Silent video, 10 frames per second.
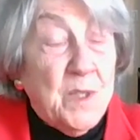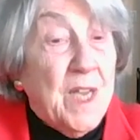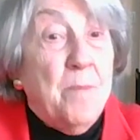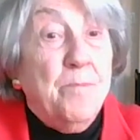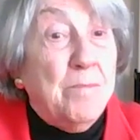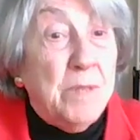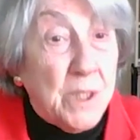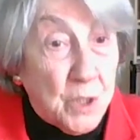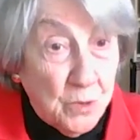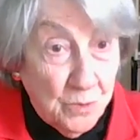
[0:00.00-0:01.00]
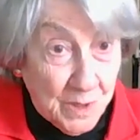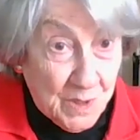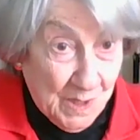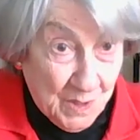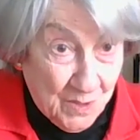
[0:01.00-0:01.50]
let's say, a public
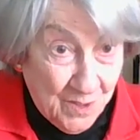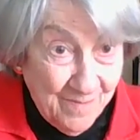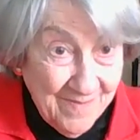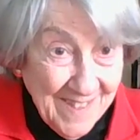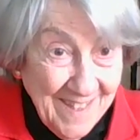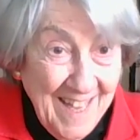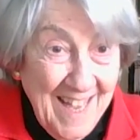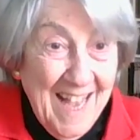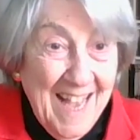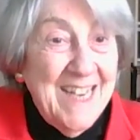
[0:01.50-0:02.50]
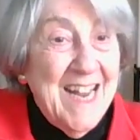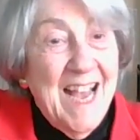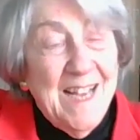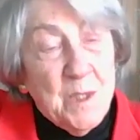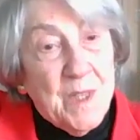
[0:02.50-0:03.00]
school system. And
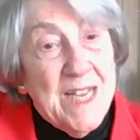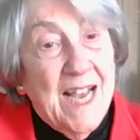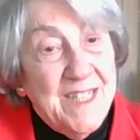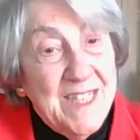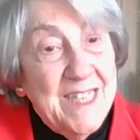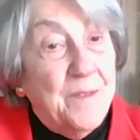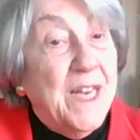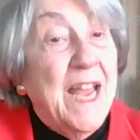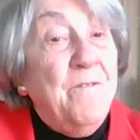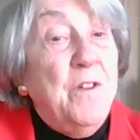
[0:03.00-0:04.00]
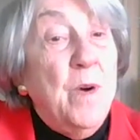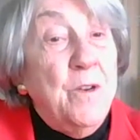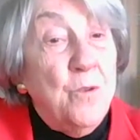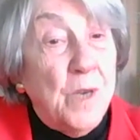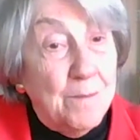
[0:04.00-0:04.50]
it has the idea that
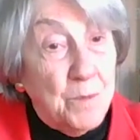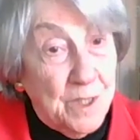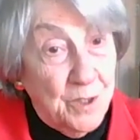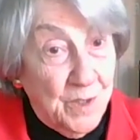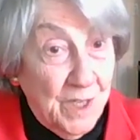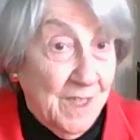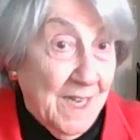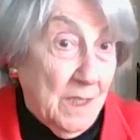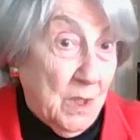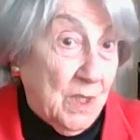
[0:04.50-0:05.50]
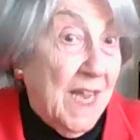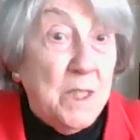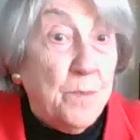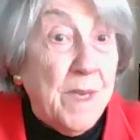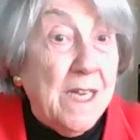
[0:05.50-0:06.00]
everyone who comes into the United
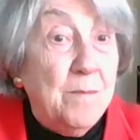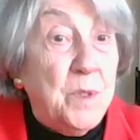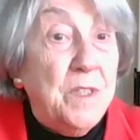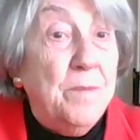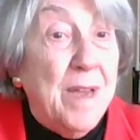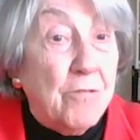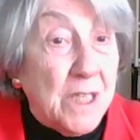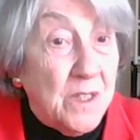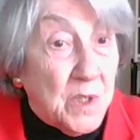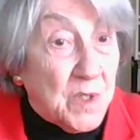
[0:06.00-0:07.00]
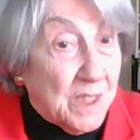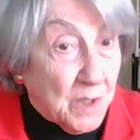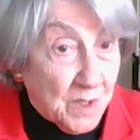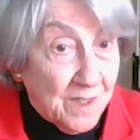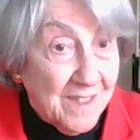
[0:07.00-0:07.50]
States becomes an American
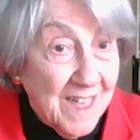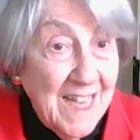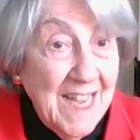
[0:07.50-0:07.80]
citizen.